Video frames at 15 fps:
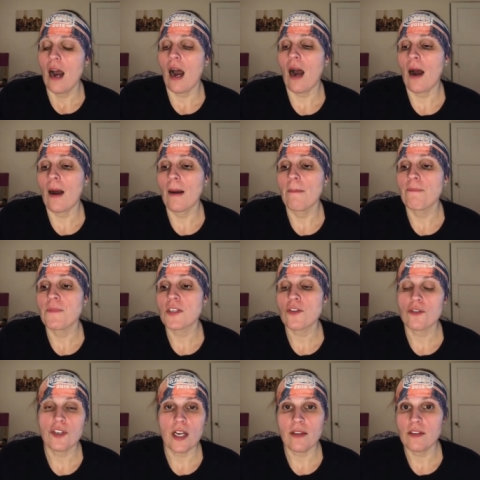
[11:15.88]
um, so
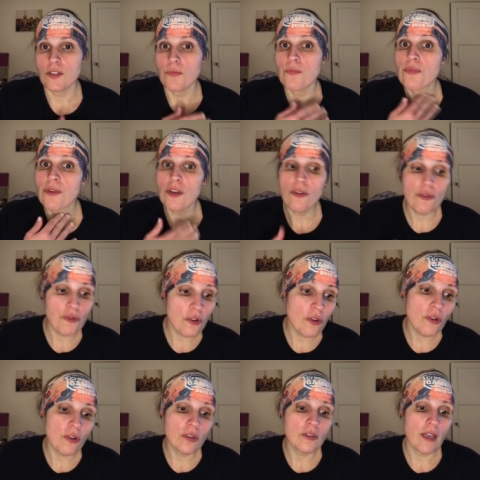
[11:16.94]
she had this
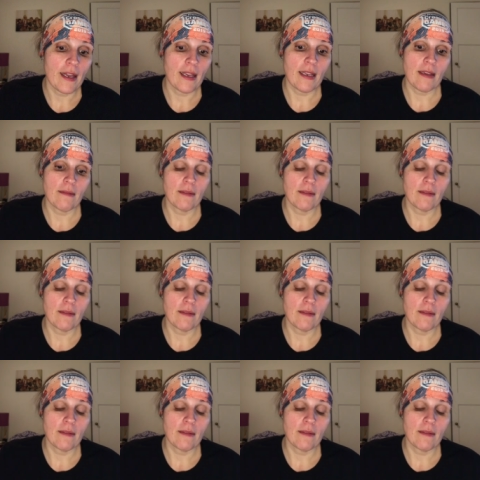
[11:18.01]
beautiful like